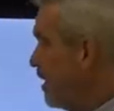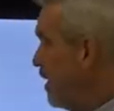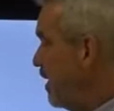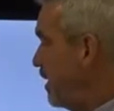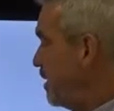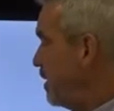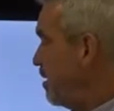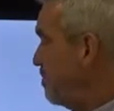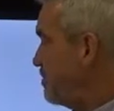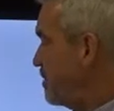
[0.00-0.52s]

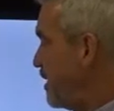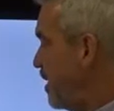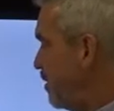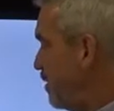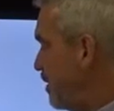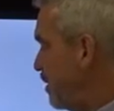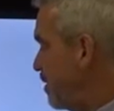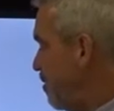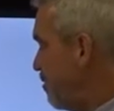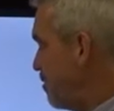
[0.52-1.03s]
It comes down
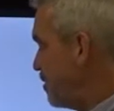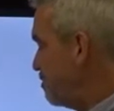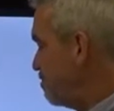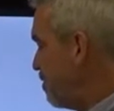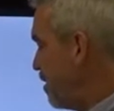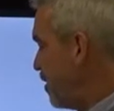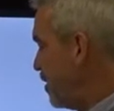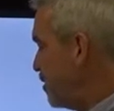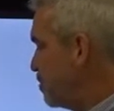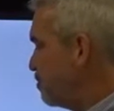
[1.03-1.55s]
in
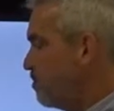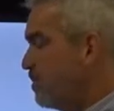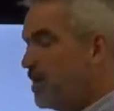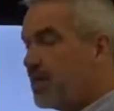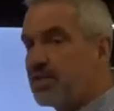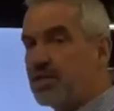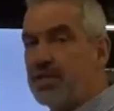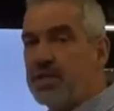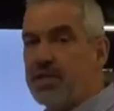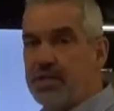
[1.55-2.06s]
correspondence
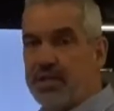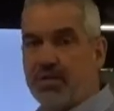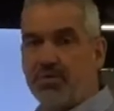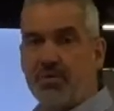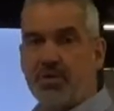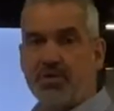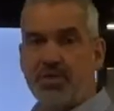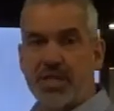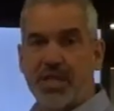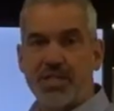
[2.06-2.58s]
with the
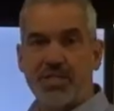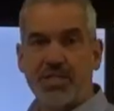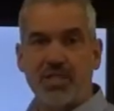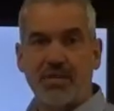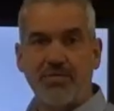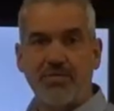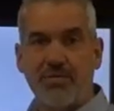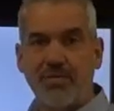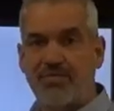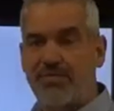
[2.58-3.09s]
rotation
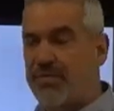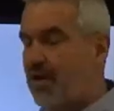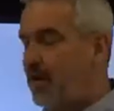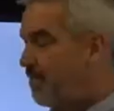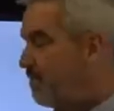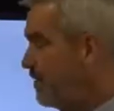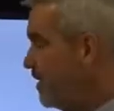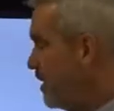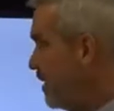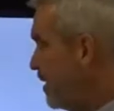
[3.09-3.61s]
of